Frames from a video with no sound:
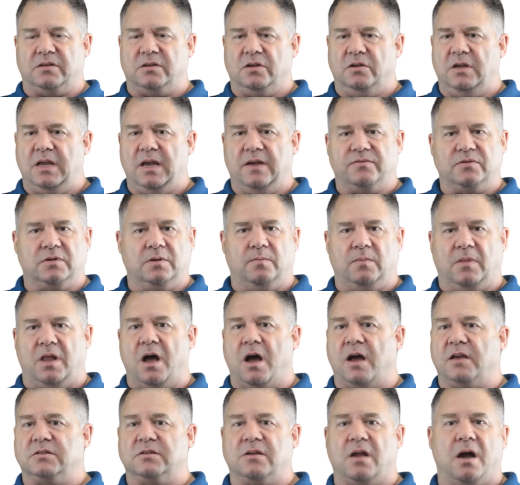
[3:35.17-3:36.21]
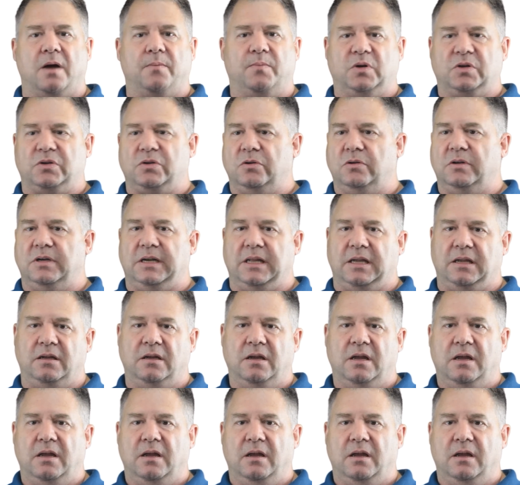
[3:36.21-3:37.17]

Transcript: So you have some lost opportunity